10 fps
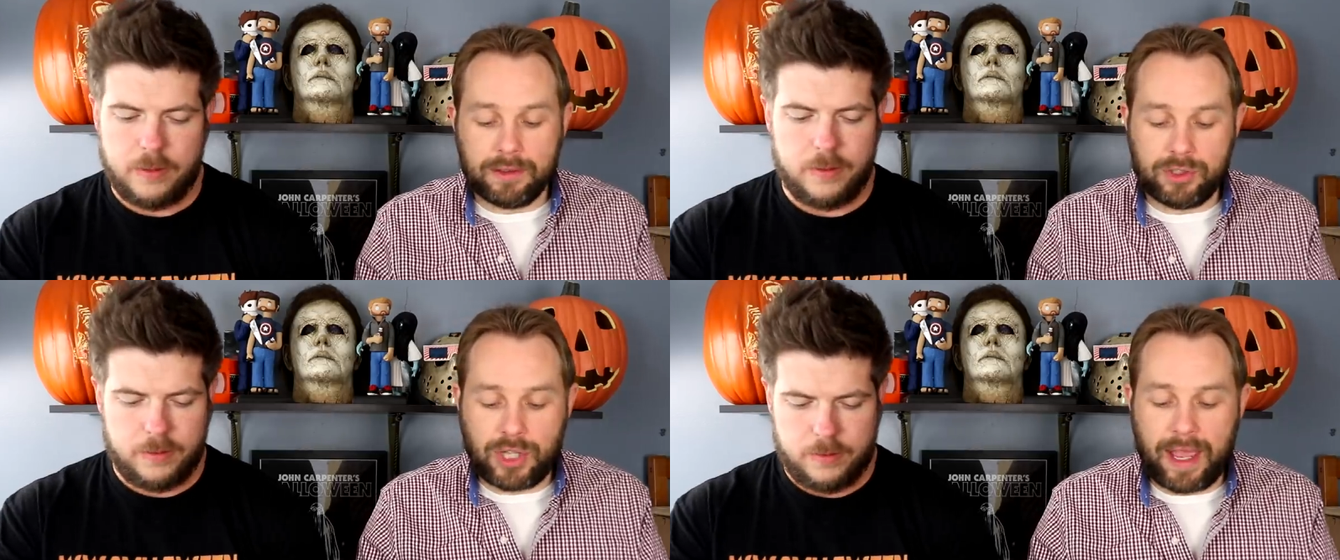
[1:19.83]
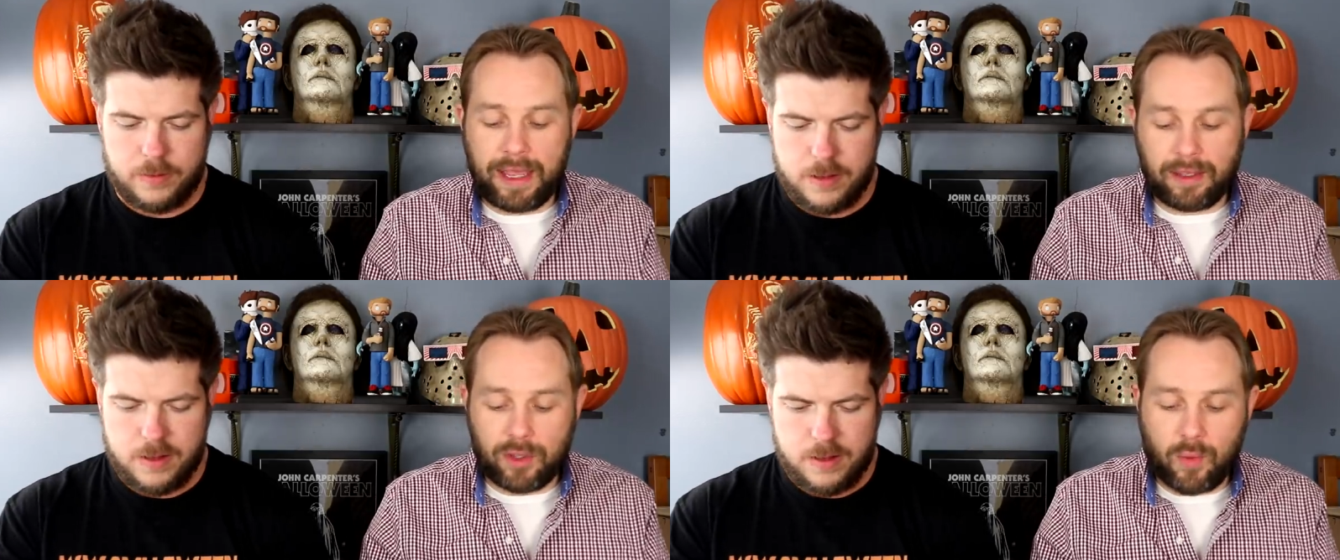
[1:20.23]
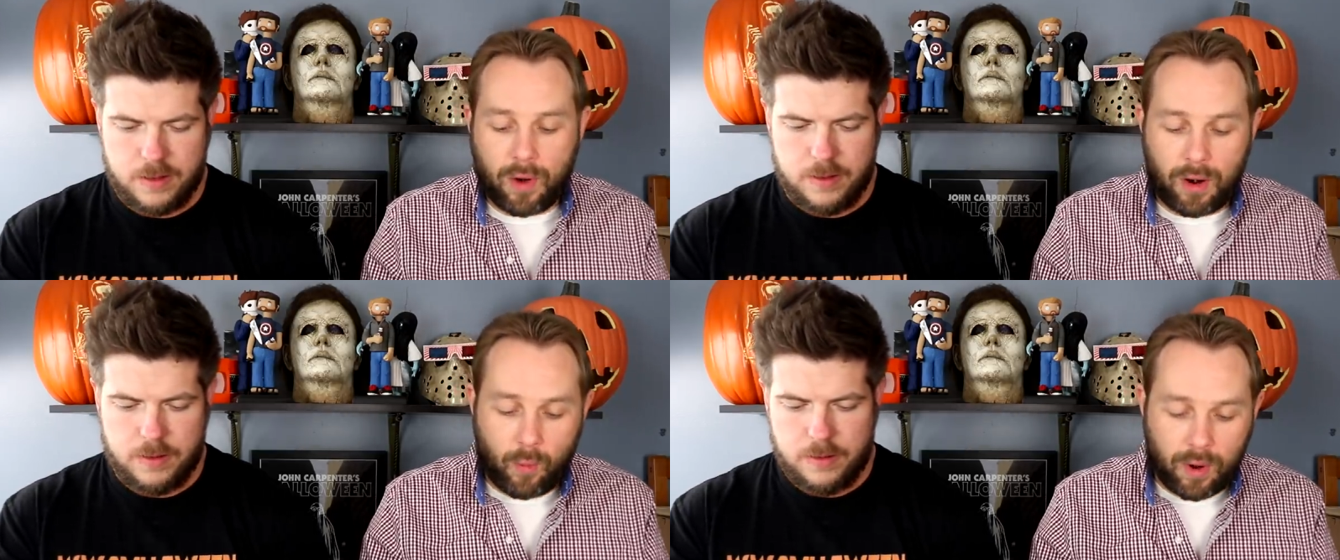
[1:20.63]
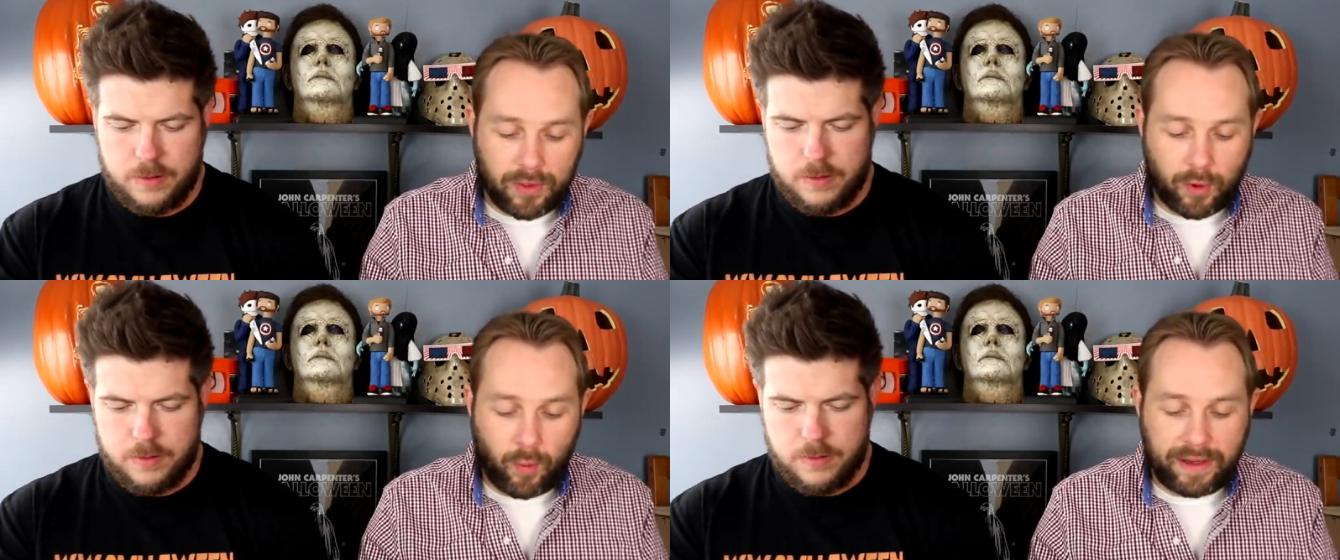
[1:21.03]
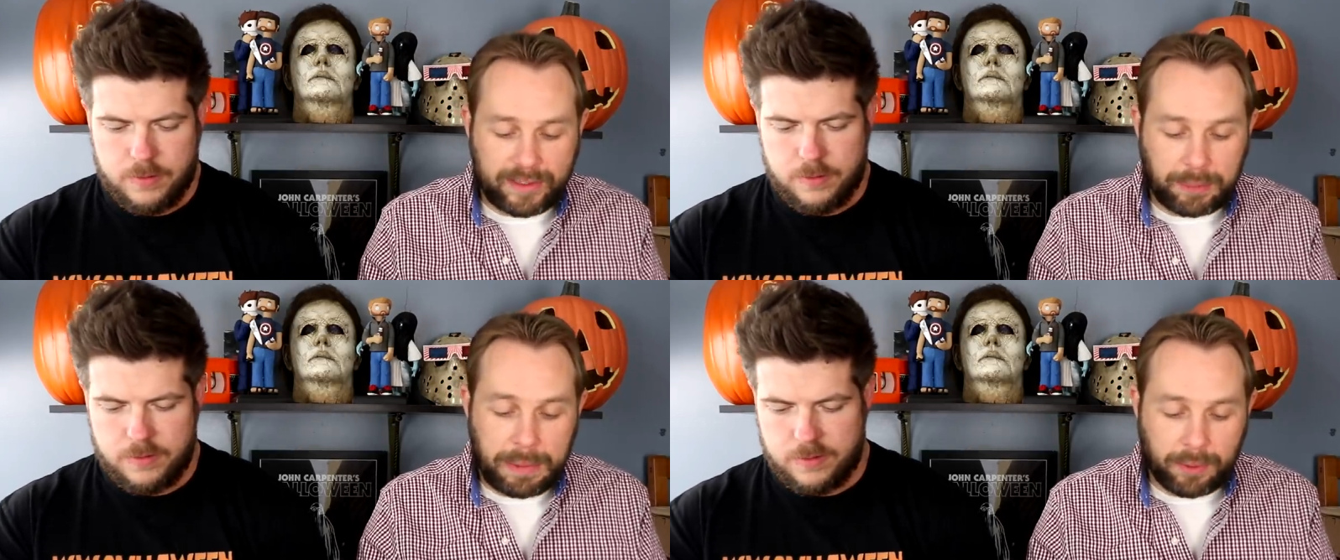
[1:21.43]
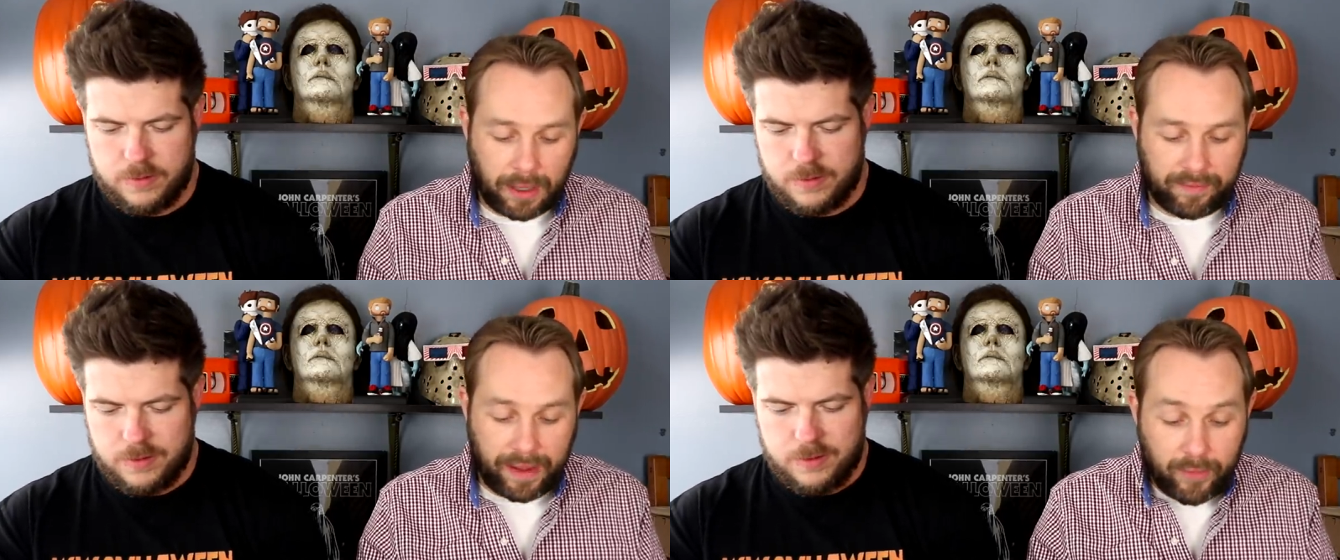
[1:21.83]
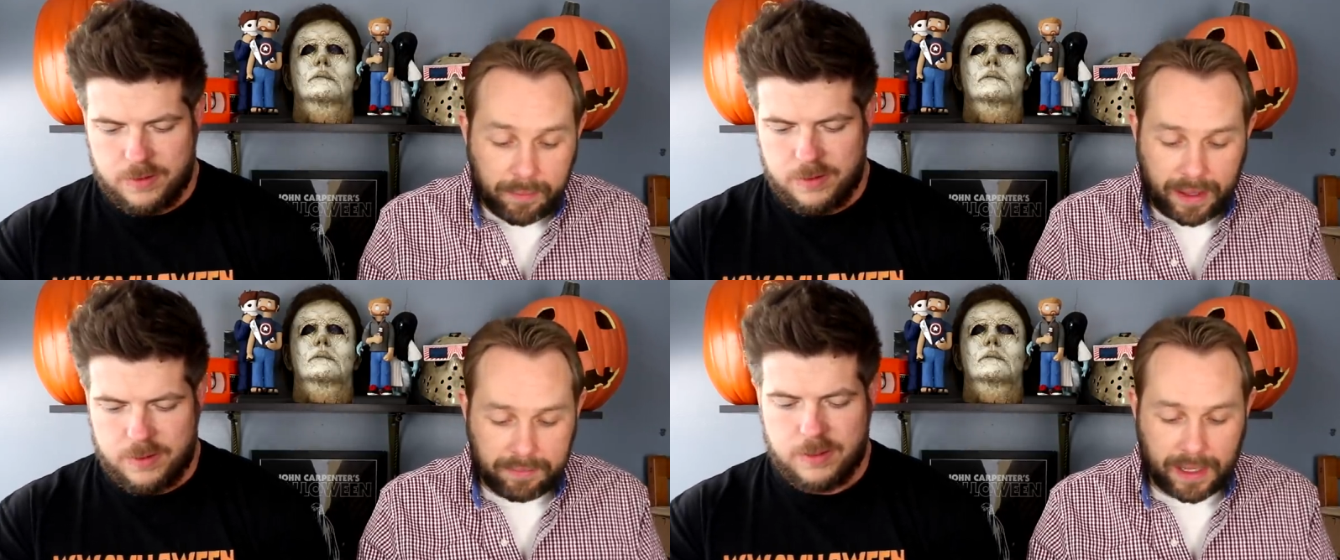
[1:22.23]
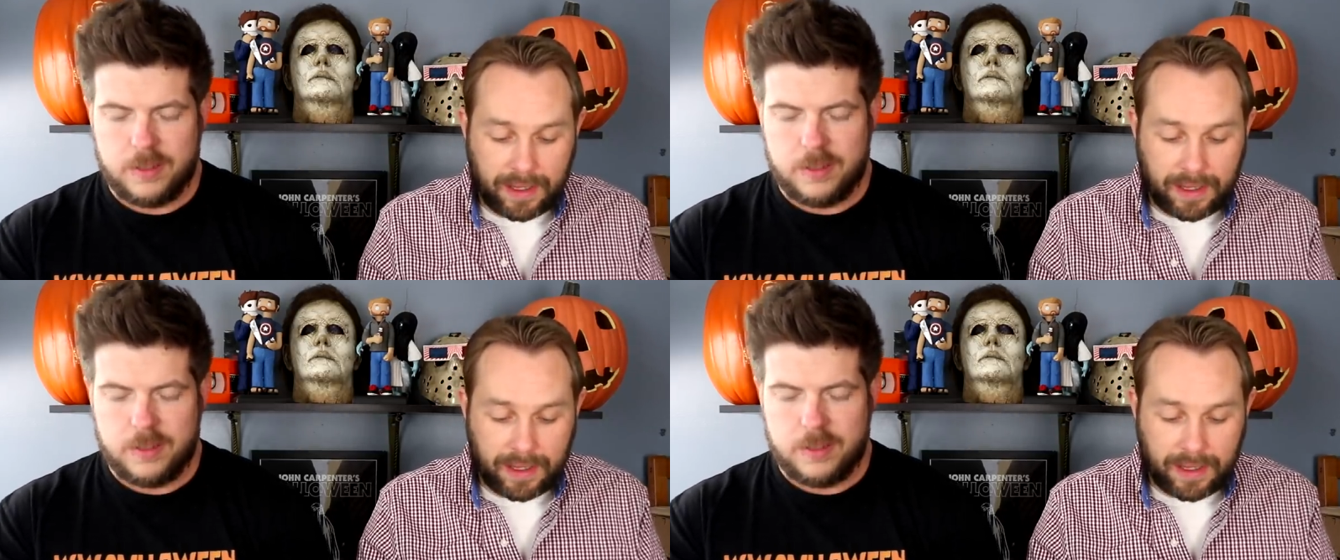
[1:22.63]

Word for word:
Speaker 1: Jay, you are one of the greatest people I've ever met in my